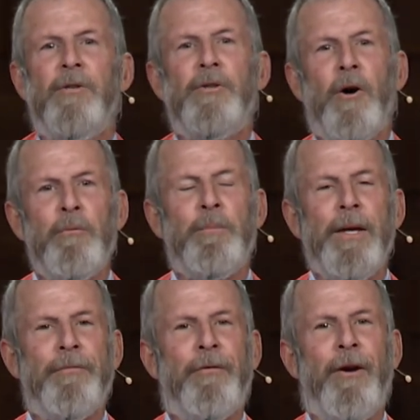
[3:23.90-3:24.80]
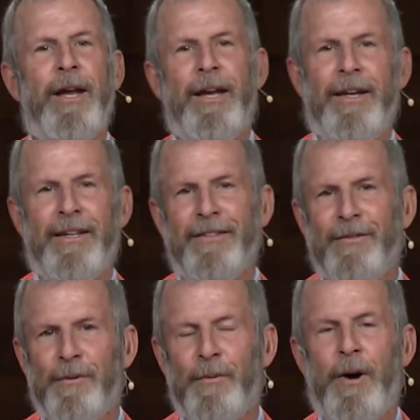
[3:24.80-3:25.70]
Don't be afraid.
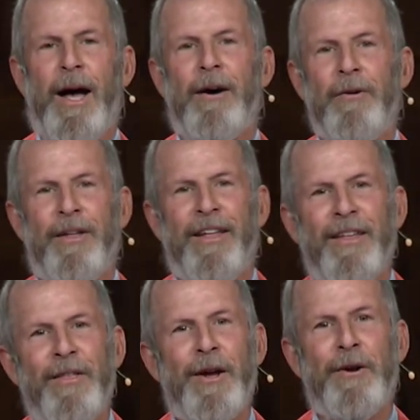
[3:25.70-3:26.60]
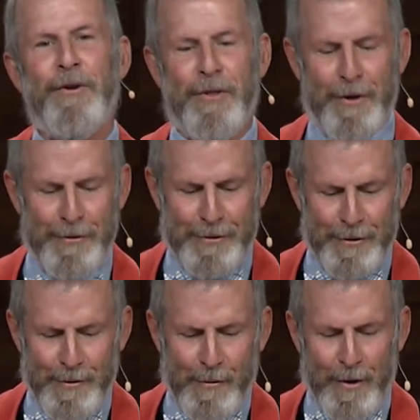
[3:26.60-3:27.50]
Wow, there are those
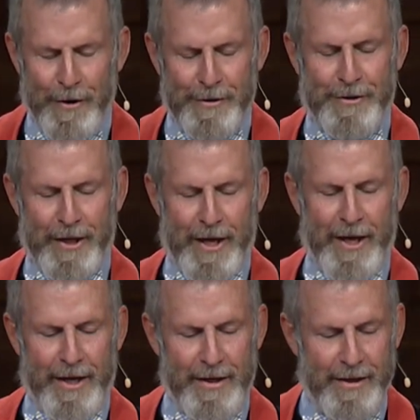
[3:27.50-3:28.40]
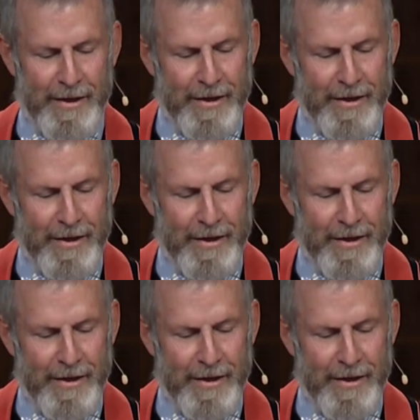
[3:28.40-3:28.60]
words again.